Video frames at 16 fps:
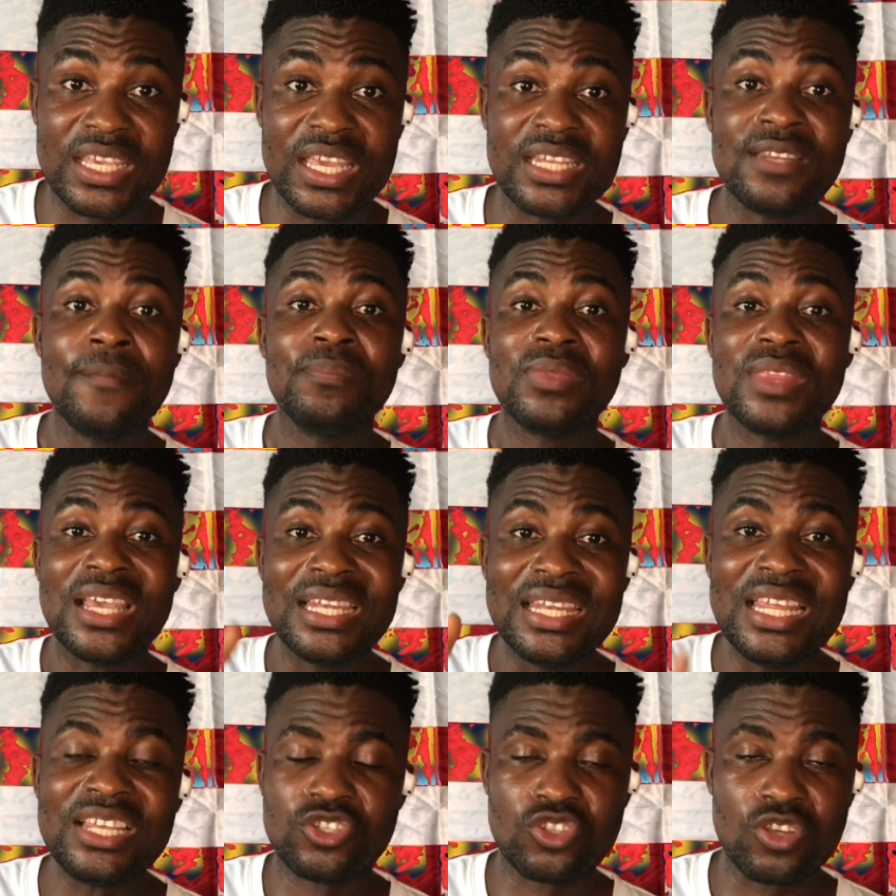kids. The
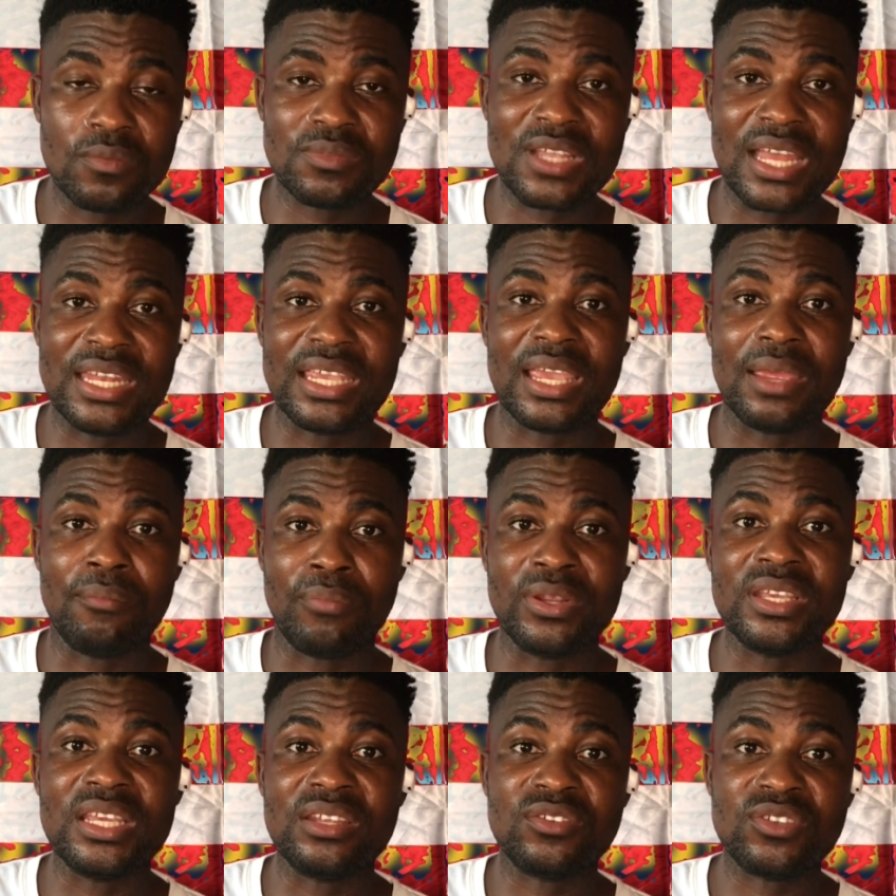least sometimes they can
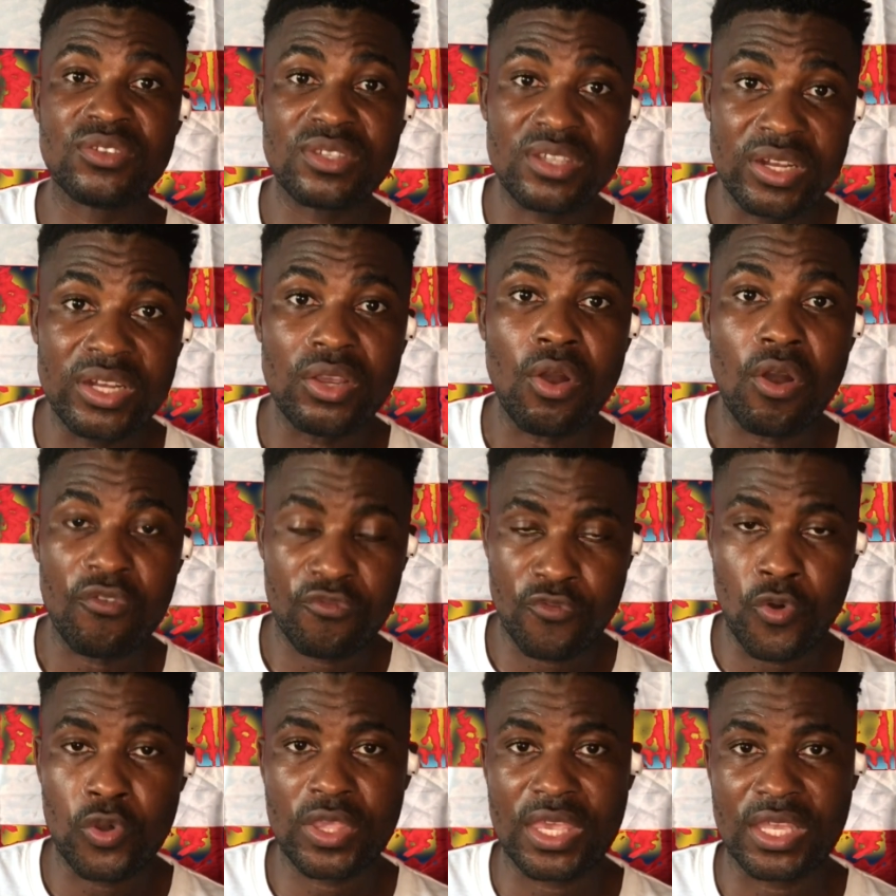bring is 3 or
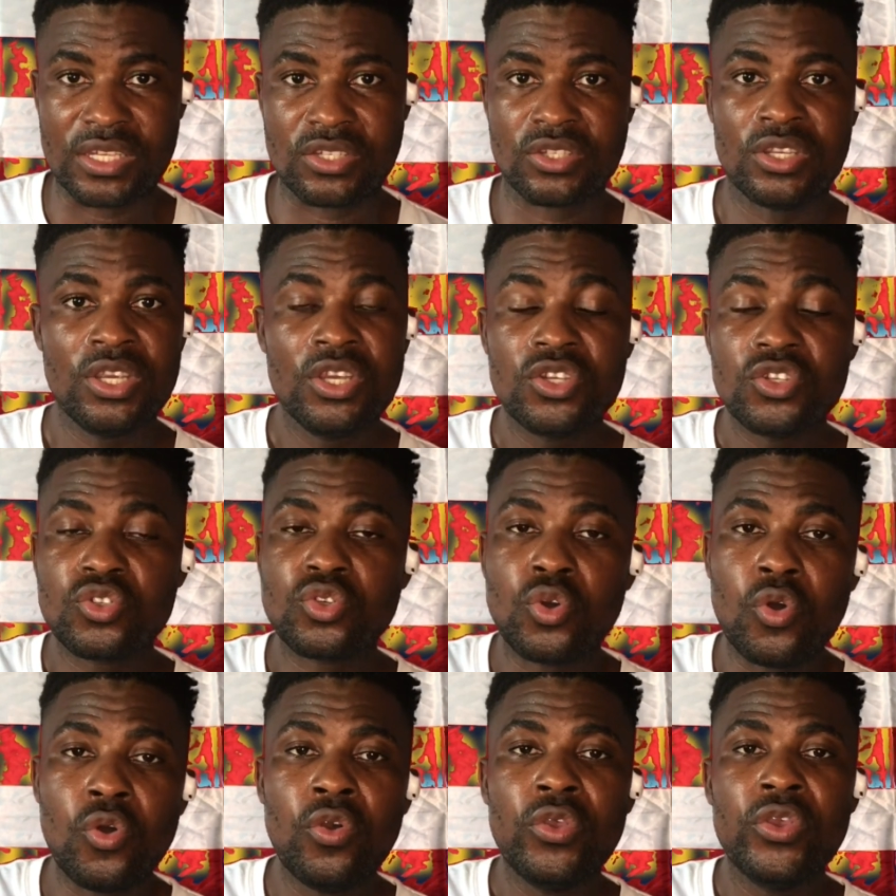4 kids.
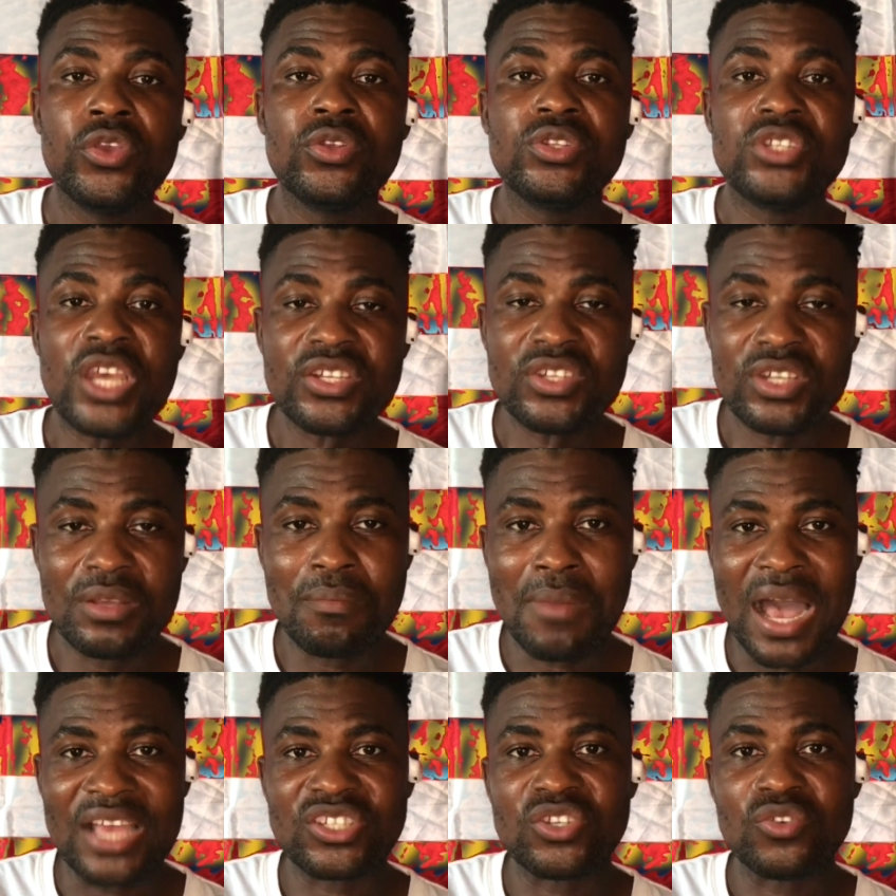So just
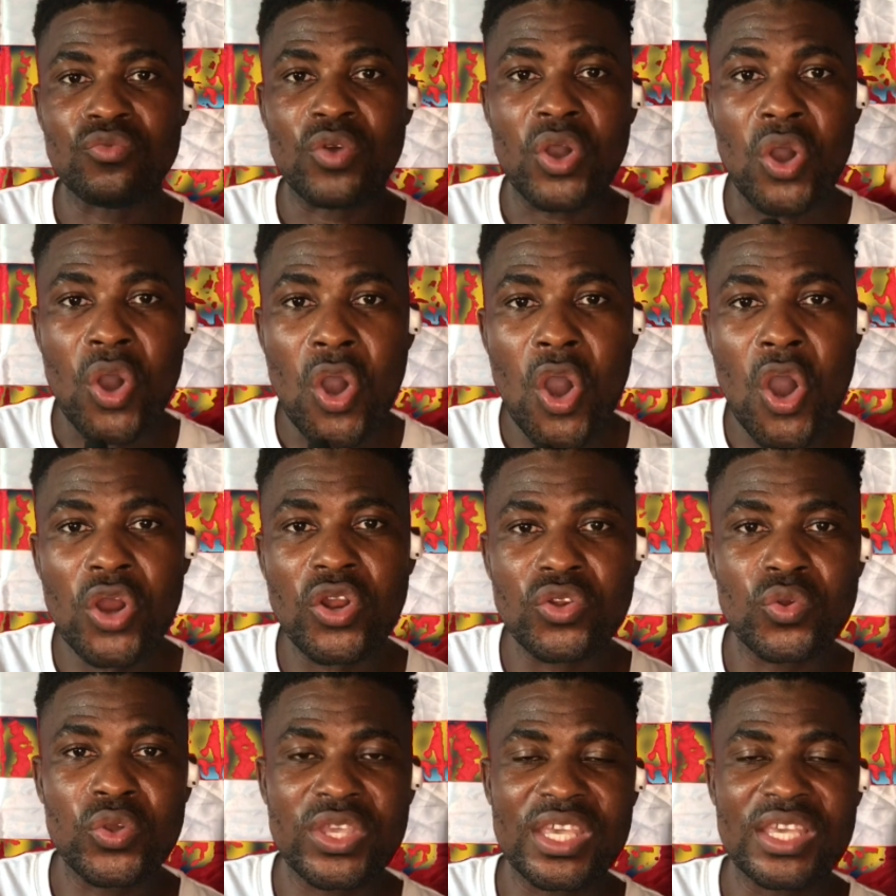imagine when all of
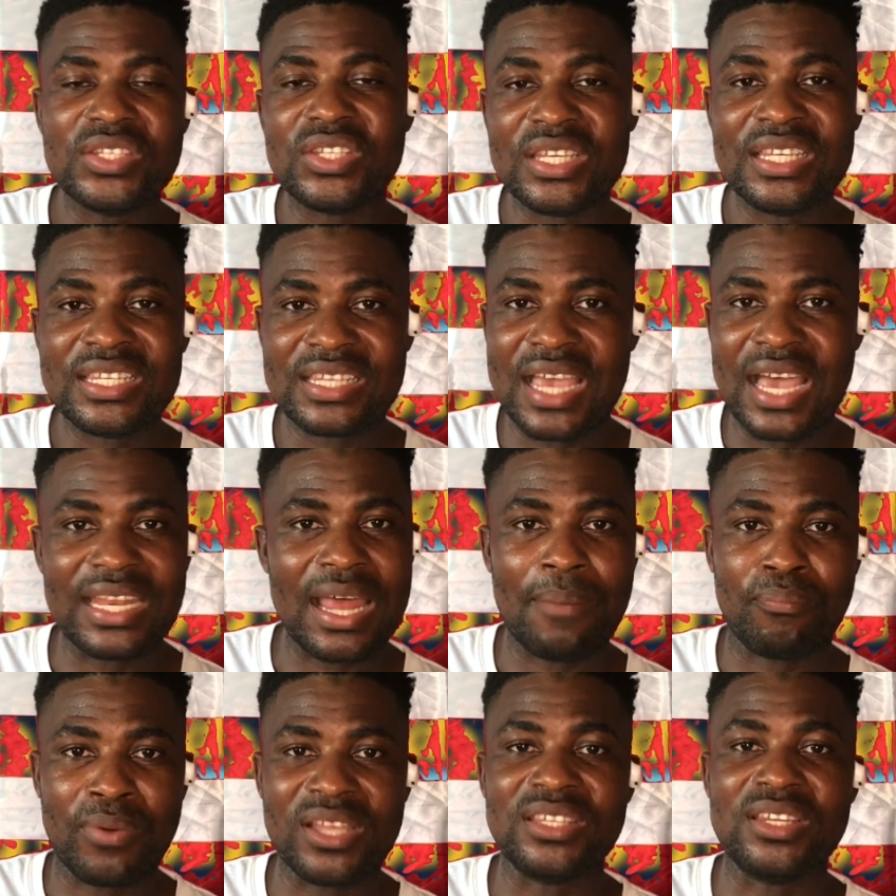those kids inside
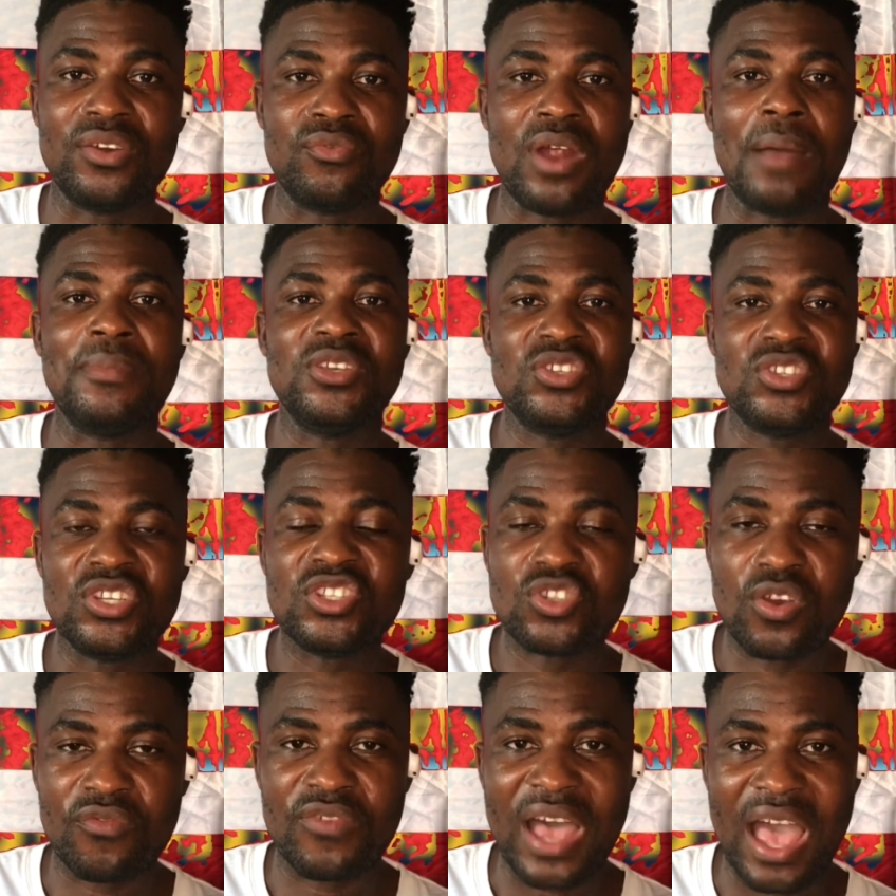that pregnant rabbit she's
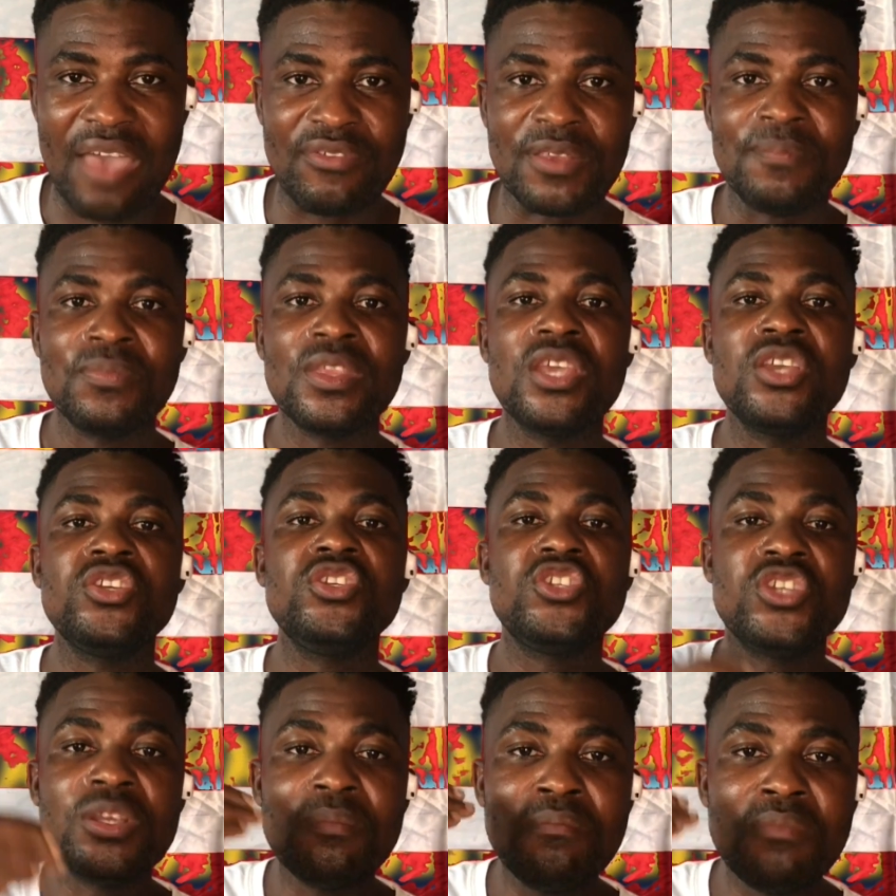surviving,
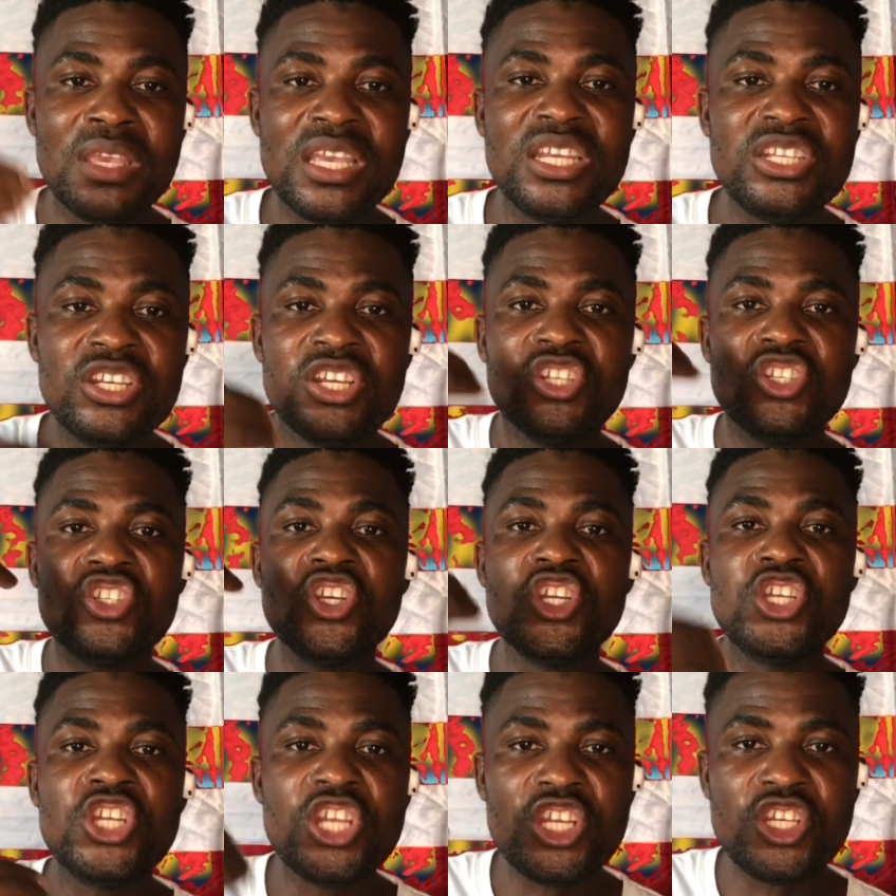she
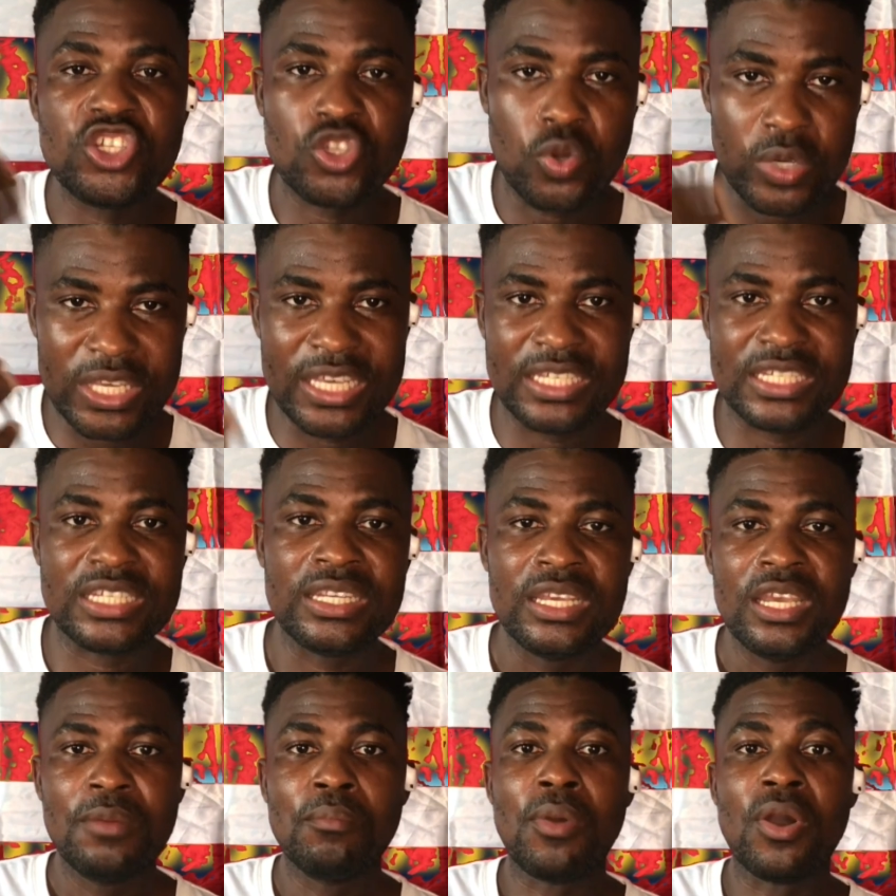need to eat.
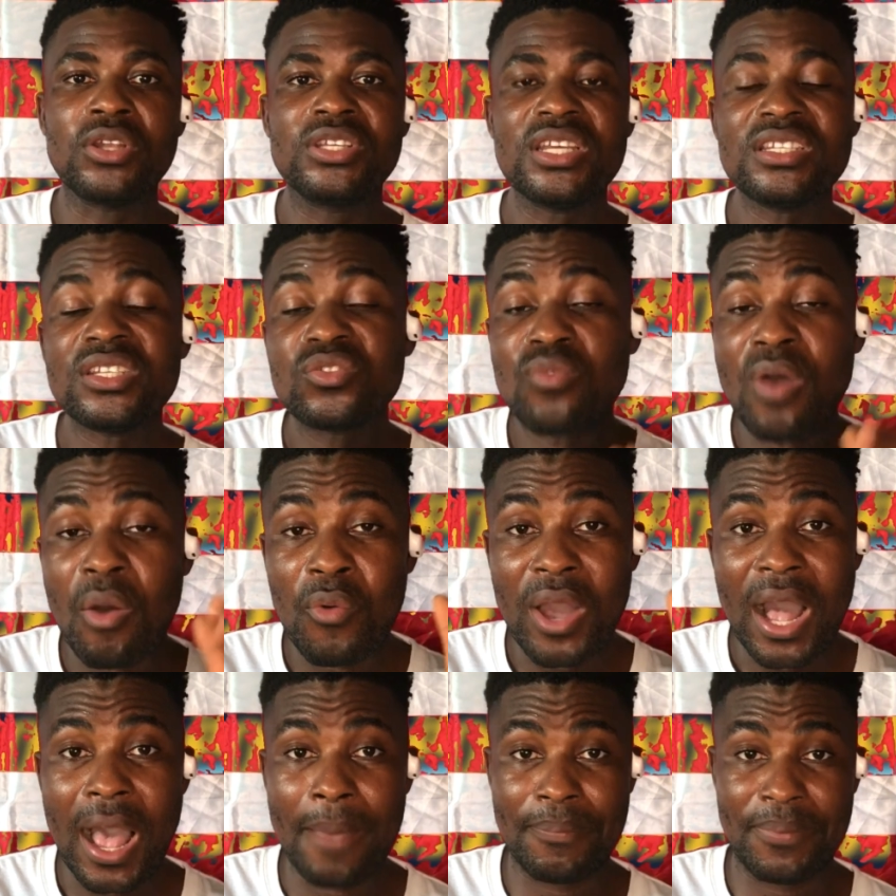But this is what will
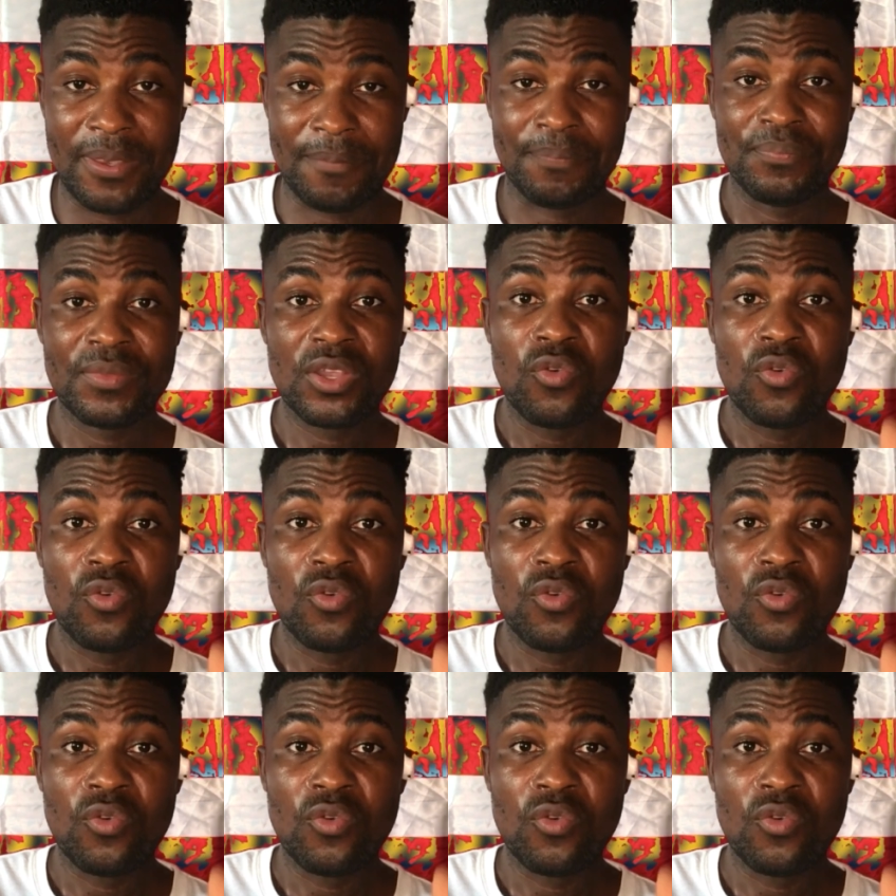happen.